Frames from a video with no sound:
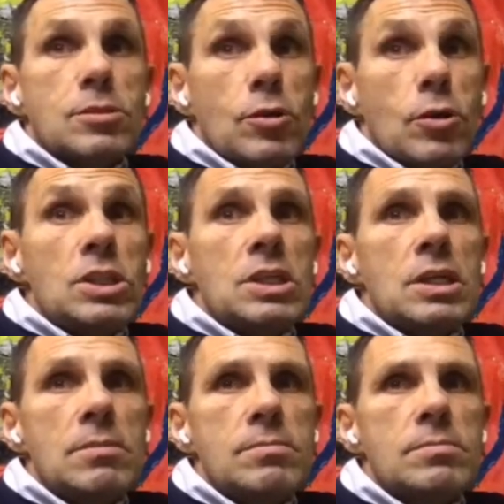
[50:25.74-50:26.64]
It's not
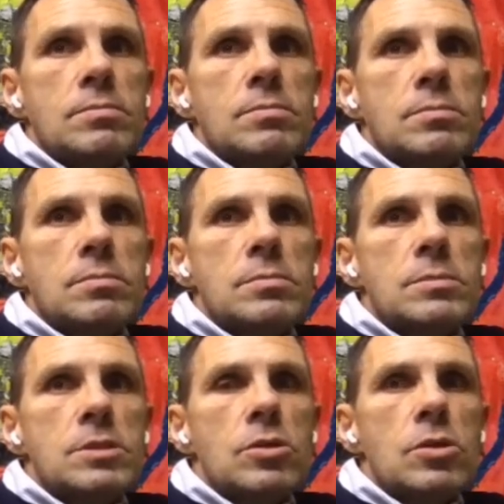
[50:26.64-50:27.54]
easy, eh?
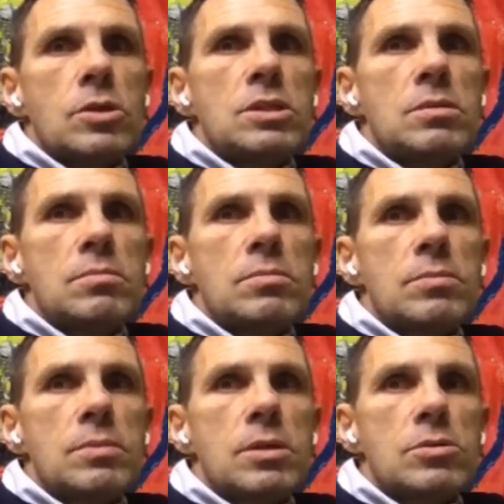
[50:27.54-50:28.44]
It's not easy
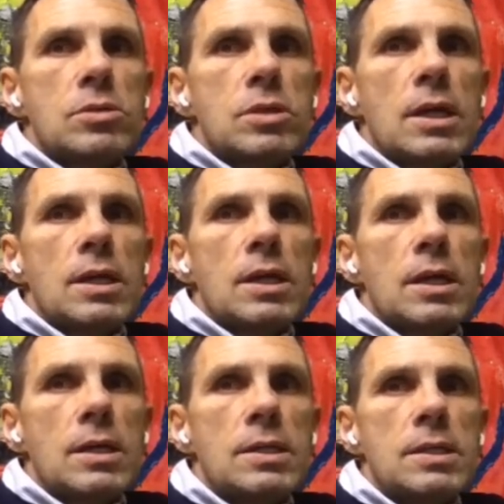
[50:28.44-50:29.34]
because
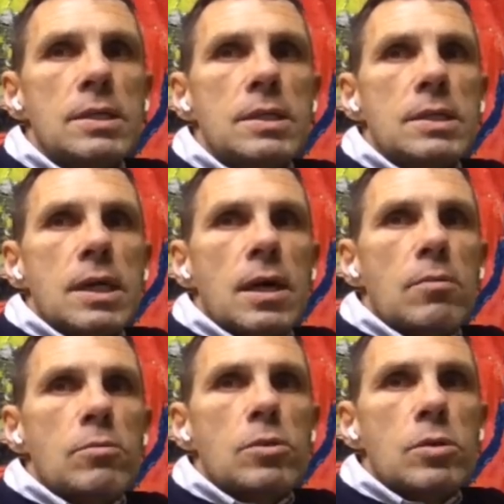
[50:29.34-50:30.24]
I
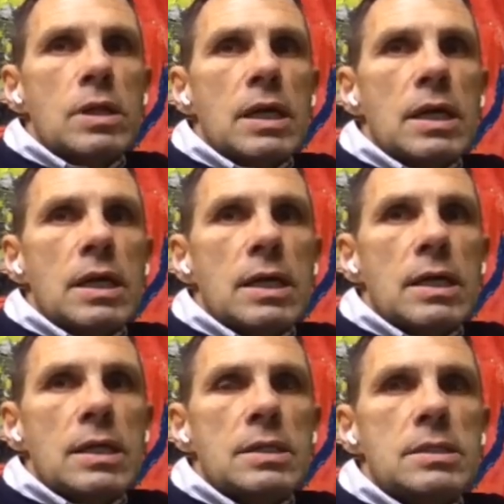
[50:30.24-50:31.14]
was looking
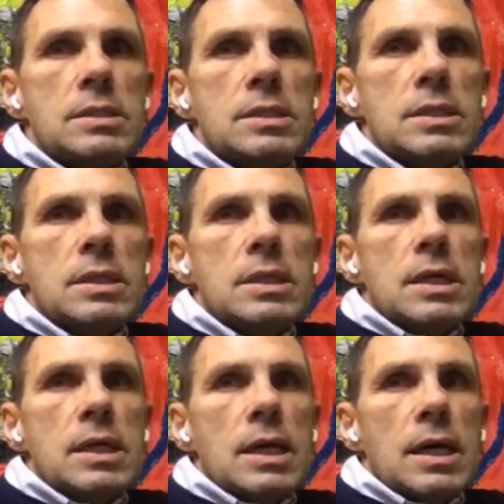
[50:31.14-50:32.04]
at
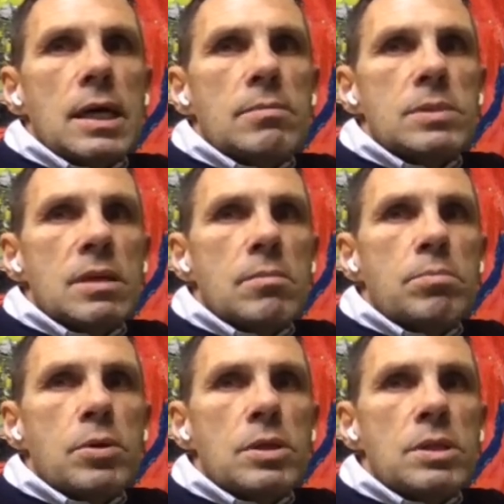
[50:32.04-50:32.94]

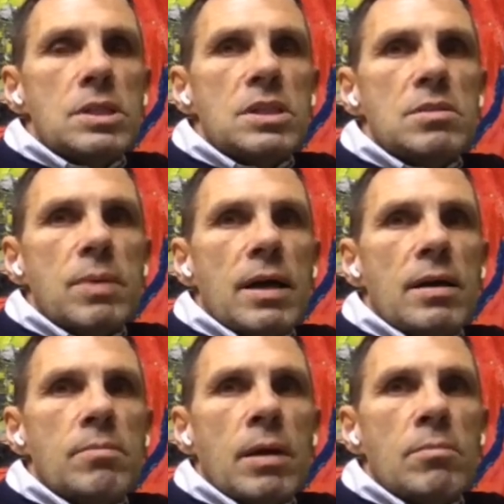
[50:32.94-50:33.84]
some politicians,
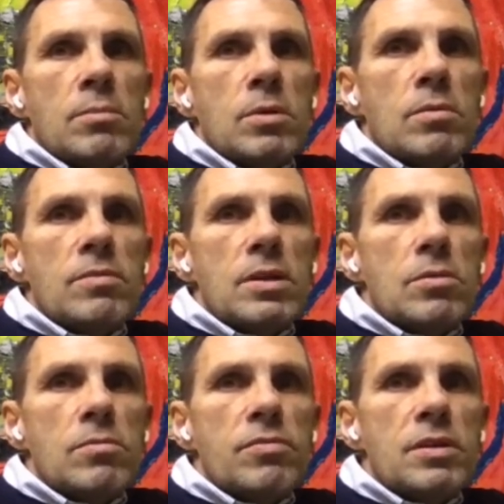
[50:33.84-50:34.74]
but I'm not a
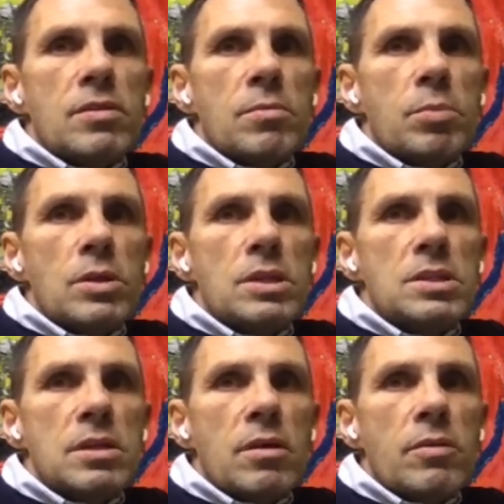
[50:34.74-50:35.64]
very good friend of
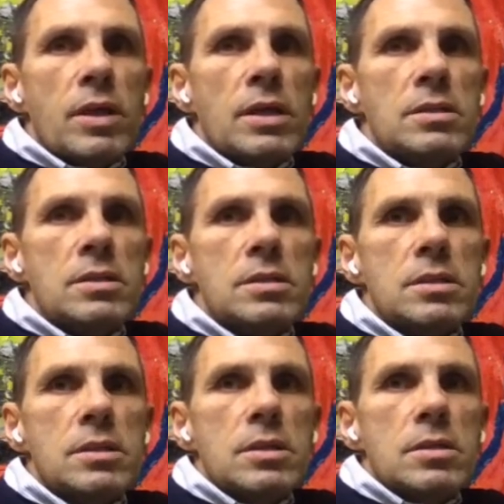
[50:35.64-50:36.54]
politicians nowadays
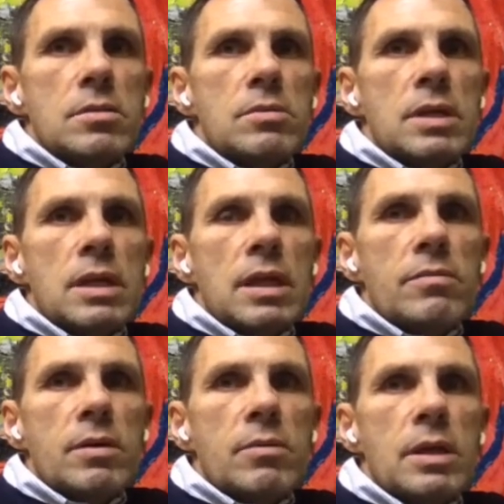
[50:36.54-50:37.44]
with the
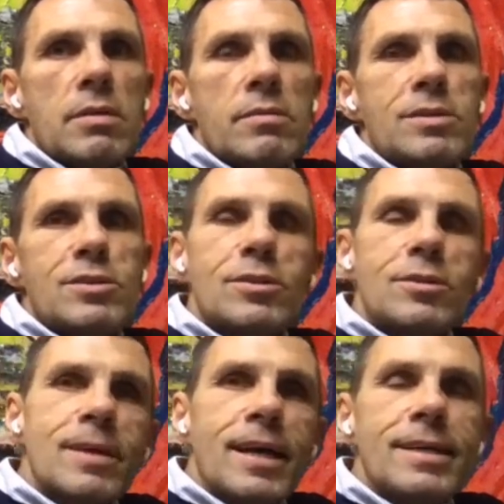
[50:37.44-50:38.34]
life that we're living.
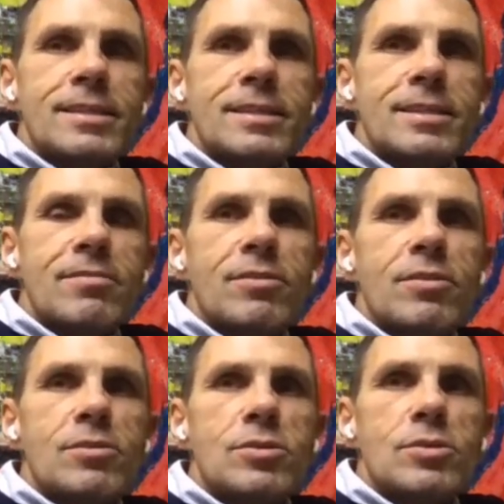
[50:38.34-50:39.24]
So yes, it's
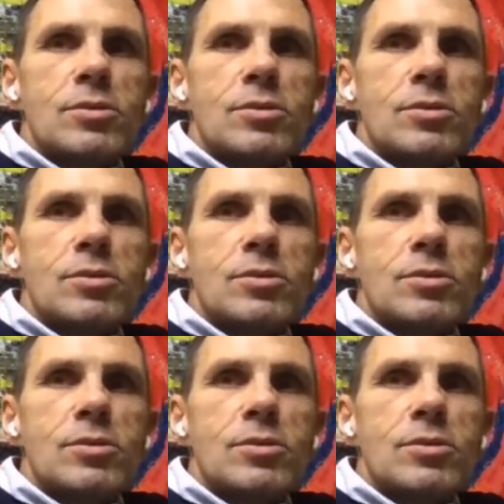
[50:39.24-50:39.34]
difficult